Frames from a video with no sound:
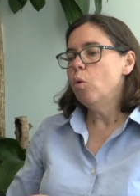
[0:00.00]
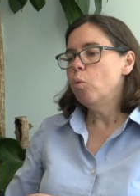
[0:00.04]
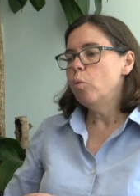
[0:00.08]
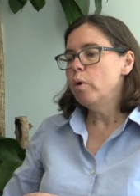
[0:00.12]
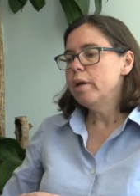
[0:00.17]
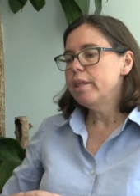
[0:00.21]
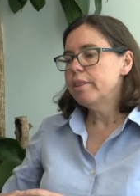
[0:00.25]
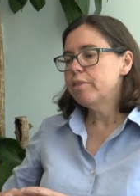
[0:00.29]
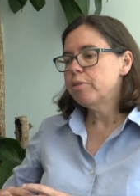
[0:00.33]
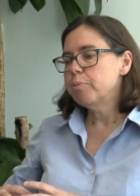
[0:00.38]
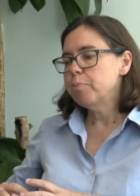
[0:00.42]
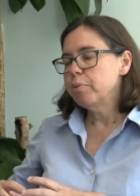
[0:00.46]

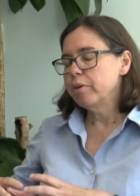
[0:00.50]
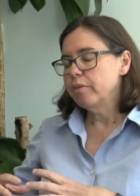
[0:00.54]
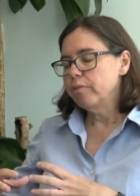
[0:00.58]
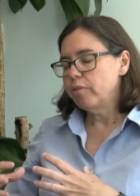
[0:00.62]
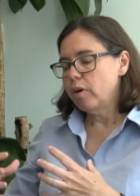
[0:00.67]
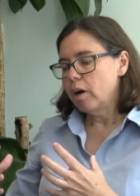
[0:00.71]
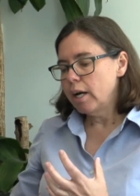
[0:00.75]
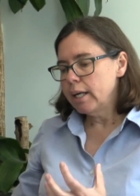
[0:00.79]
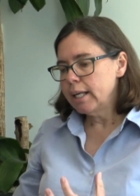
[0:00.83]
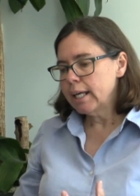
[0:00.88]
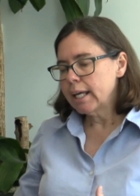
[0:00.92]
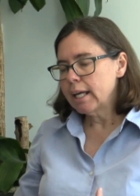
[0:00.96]
with
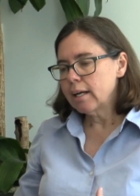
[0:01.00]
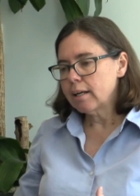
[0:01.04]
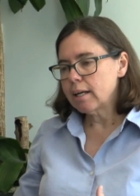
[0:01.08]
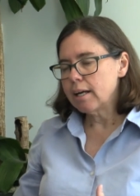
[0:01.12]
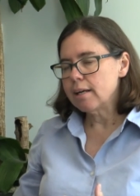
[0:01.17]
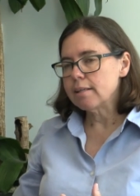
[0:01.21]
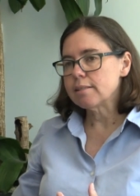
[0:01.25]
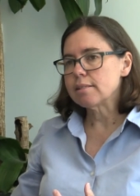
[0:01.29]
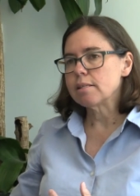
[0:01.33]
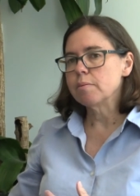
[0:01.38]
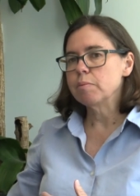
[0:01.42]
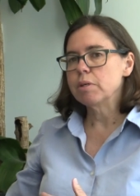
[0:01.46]
providing our
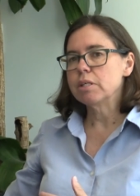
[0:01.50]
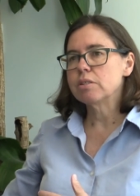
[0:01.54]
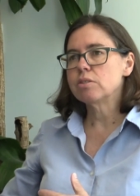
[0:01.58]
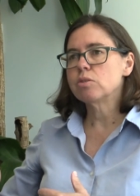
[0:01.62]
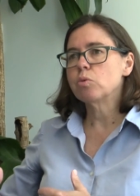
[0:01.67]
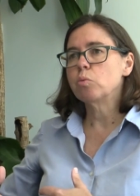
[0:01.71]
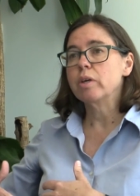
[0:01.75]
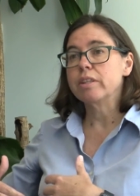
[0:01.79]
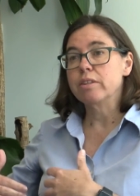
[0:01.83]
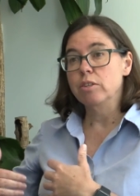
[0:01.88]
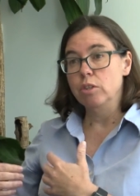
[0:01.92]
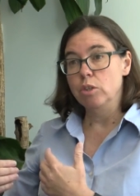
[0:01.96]
customers
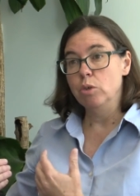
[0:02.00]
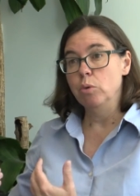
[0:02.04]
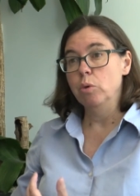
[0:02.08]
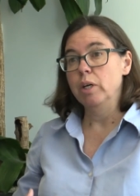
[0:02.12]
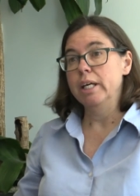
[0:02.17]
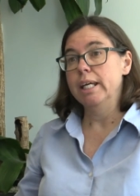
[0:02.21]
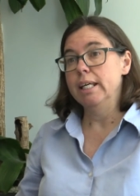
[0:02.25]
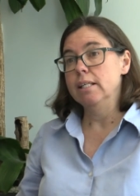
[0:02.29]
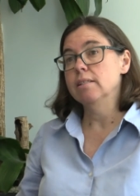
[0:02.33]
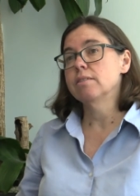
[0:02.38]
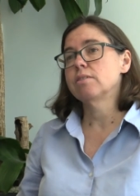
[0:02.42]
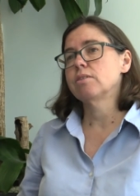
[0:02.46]
with new
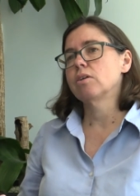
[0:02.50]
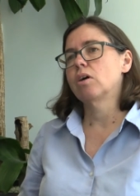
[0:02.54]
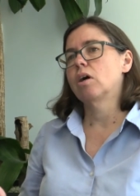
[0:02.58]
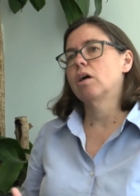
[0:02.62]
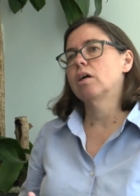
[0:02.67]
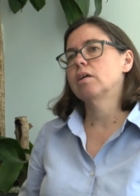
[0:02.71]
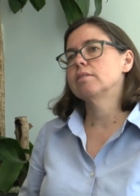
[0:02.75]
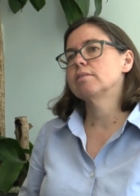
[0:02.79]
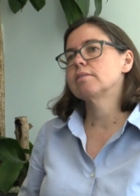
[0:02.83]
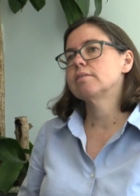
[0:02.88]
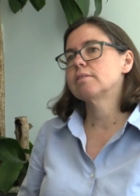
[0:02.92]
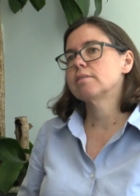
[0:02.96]

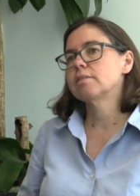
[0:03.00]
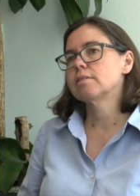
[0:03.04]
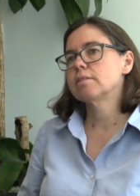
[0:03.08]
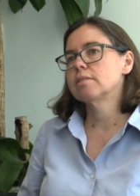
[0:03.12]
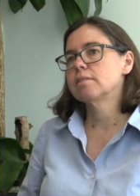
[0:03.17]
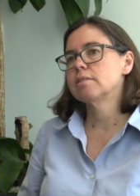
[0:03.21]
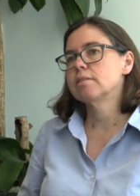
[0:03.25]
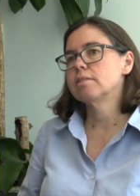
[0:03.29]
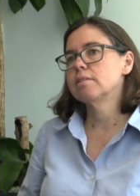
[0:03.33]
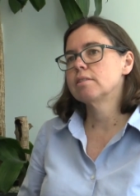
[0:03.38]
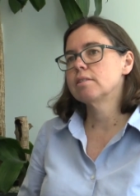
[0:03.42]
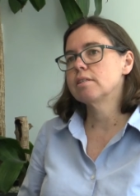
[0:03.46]
insights
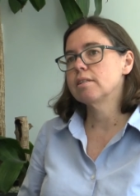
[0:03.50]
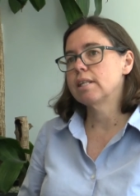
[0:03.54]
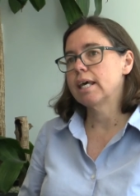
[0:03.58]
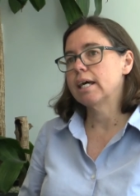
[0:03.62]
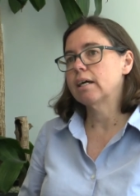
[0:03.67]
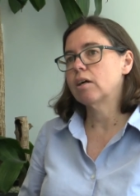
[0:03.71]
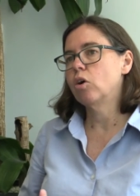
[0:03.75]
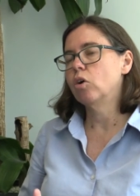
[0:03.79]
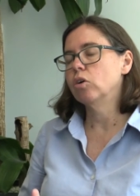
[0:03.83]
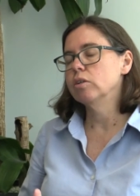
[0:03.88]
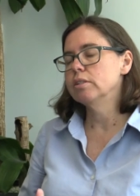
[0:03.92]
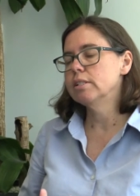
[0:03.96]
to
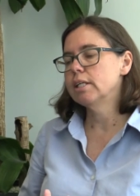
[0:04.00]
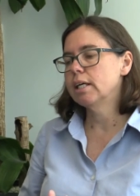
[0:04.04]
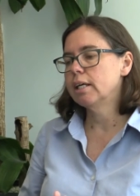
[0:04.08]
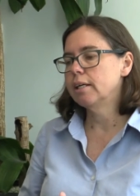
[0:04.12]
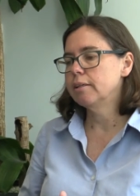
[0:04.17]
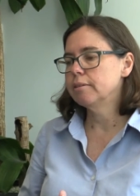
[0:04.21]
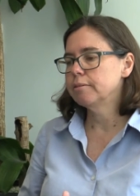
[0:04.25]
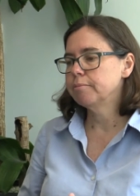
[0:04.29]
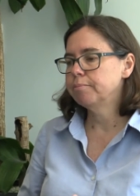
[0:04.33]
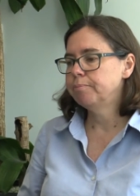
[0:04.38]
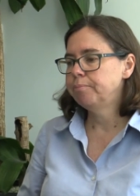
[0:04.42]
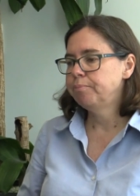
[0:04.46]
that
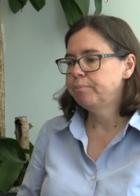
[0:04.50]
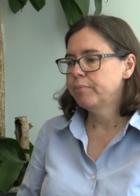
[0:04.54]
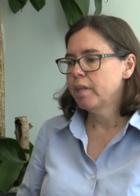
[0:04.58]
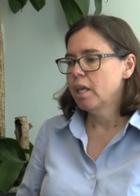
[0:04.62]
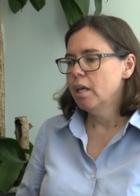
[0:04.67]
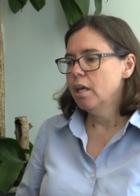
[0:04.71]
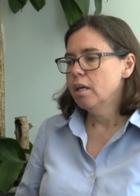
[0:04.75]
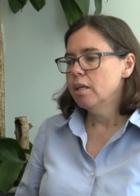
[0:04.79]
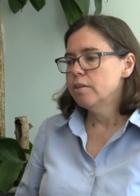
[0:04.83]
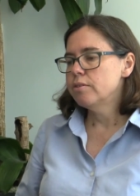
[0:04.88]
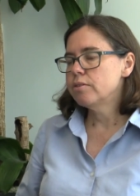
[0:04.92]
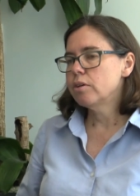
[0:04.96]
content
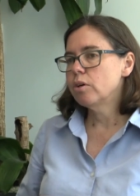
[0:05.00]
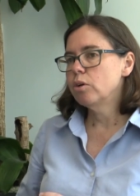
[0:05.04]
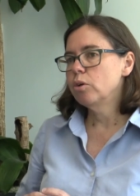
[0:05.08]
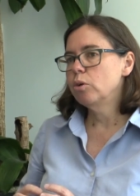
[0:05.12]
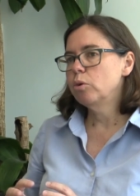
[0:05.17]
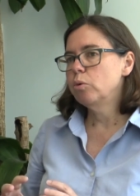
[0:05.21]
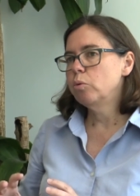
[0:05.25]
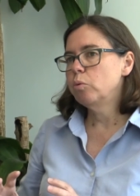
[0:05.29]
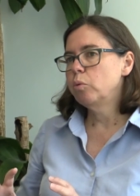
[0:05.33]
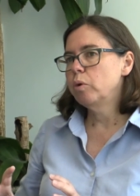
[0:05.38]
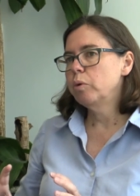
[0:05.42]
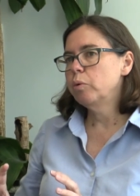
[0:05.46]

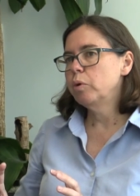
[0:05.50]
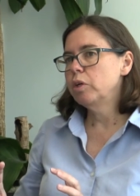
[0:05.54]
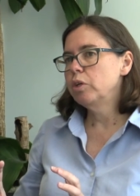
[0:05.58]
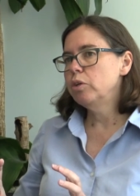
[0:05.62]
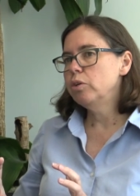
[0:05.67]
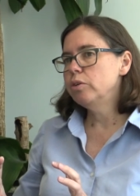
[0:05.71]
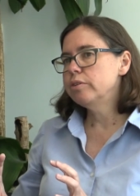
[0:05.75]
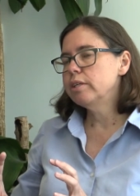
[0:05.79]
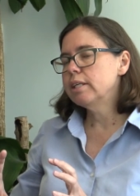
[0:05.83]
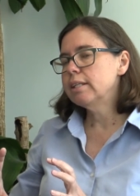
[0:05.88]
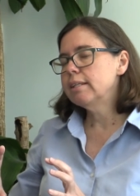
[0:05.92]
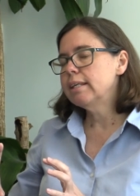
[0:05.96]
so we were
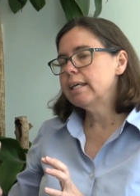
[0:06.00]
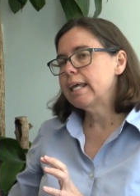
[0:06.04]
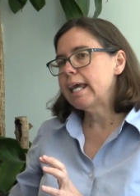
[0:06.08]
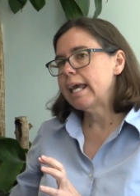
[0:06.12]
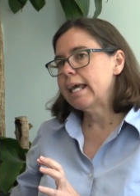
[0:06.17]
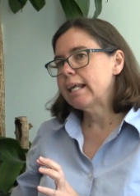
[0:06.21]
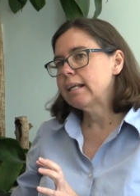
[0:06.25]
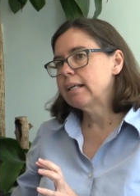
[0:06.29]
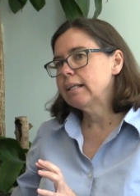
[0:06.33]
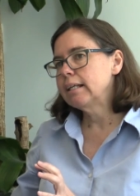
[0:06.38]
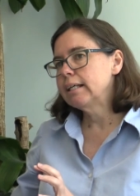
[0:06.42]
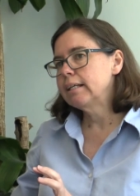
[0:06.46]
using the
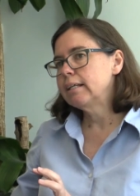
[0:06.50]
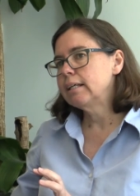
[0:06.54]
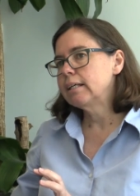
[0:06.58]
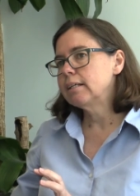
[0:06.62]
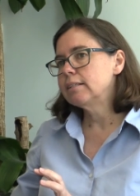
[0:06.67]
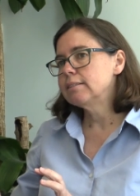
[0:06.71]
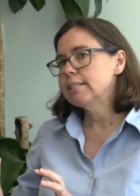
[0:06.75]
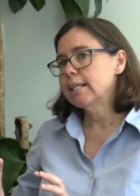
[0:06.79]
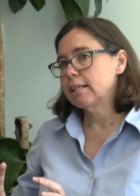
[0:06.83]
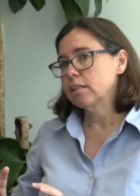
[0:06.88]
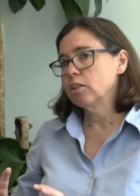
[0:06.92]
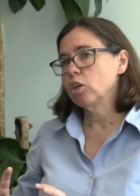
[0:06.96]

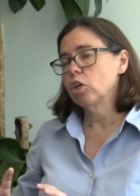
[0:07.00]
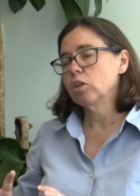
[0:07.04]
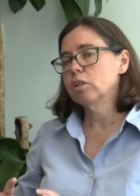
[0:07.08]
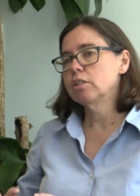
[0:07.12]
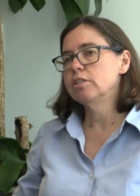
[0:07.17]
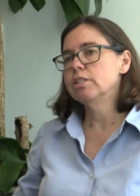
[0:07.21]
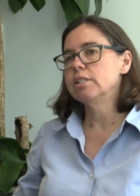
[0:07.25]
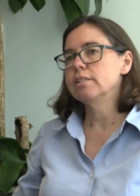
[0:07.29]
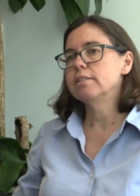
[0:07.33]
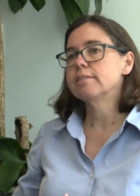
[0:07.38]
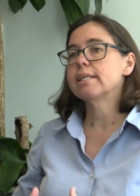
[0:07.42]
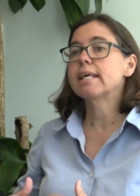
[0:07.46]
analytic
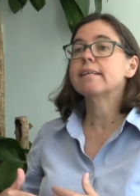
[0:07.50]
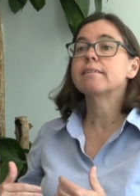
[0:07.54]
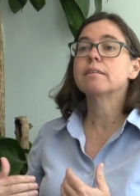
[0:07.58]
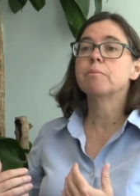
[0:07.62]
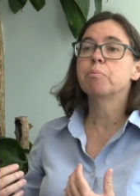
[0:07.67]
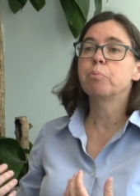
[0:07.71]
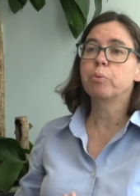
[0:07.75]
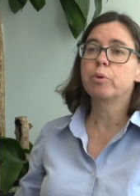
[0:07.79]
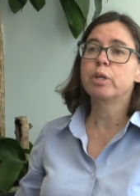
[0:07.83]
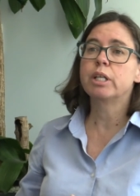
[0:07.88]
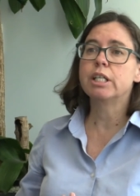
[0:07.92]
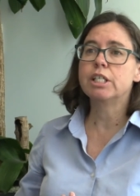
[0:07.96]
technologies as a
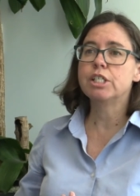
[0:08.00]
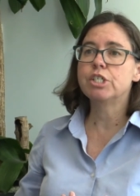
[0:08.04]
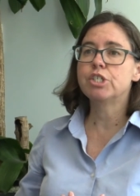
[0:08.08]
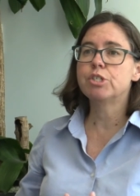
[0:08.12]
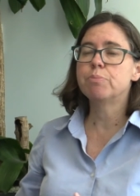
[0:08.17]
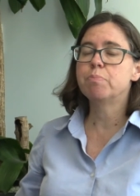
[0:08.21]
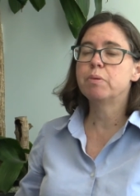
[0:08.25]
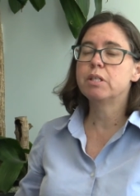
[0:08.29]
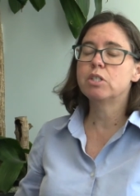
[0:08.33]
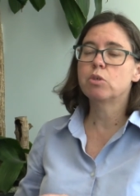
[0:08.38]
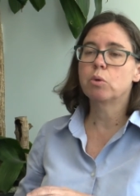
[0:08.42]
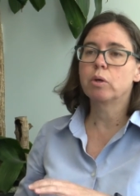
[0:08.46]

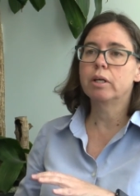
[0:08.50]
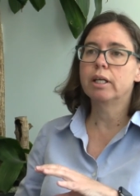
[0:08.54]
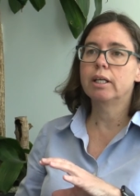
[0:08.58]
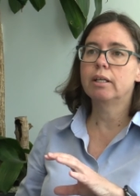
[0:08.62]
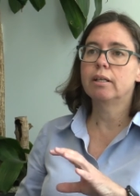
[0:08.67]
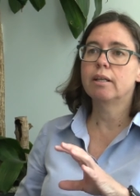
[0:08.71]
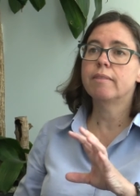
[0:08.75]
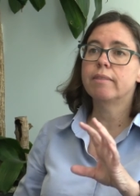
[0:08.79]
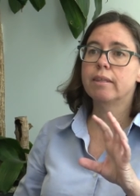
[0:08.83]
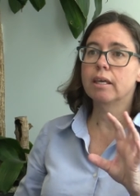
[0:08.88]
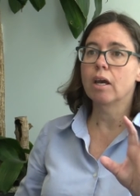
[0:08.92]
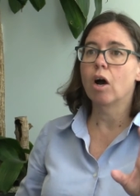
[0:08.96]
bridge
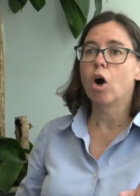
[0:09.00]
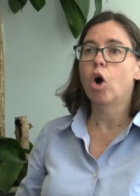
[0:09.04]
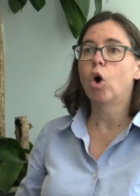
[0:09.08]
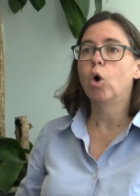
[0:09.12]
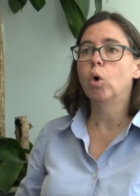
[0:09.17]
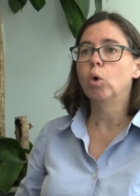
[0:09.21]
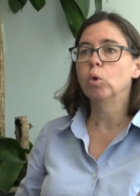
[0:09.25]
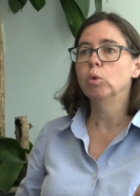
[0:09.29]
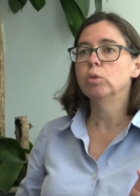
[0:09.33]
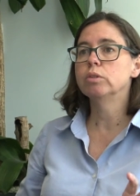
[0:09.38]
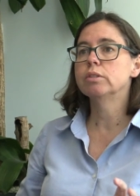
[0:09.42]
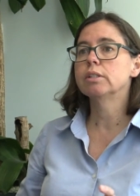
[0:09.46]
between the
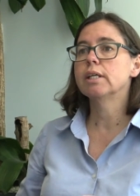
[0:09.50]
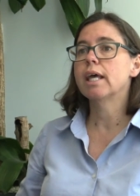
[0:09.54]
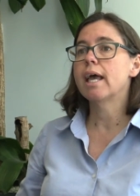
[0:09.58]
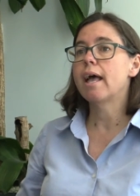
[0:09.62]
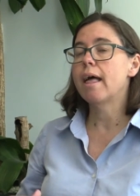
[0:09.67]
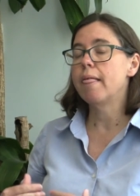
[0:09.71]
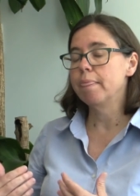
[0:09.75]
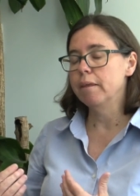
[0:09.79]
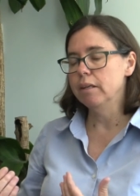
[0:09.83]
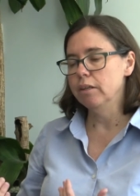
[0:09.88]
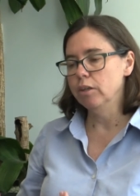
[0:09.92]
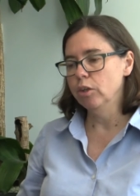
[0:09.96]
old
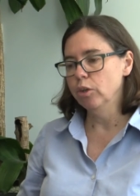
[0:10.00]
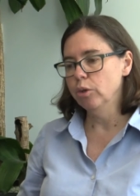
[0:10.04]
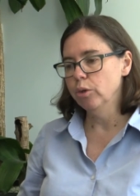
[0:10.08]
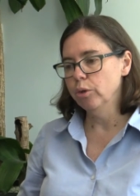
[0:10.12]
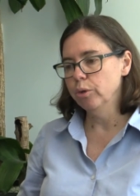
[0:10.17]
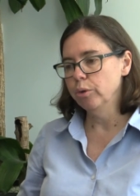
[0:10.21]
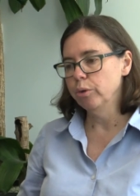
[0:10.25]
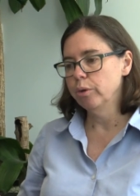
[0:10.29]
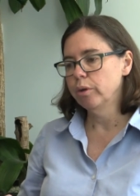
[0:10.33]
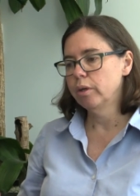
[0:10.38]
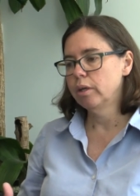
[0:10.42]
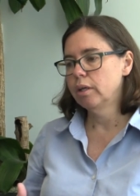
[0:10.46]
and the
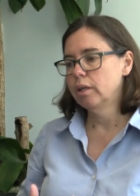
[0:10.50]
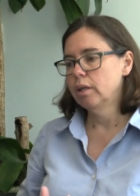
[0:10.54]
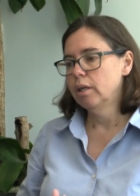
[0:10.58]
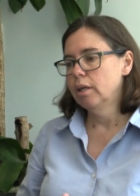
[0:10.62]
new.